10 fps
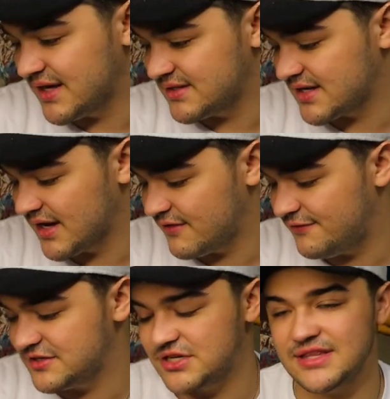not the kind of
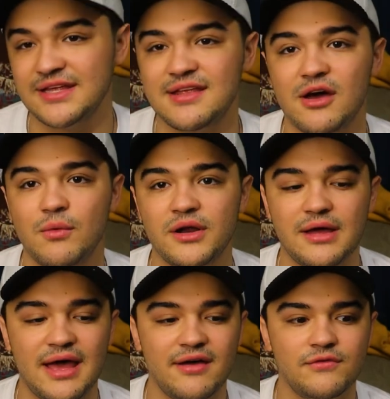fidget thing that I want to
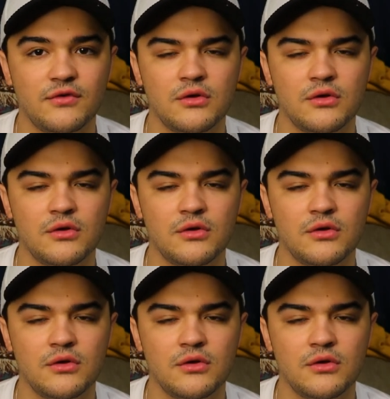have.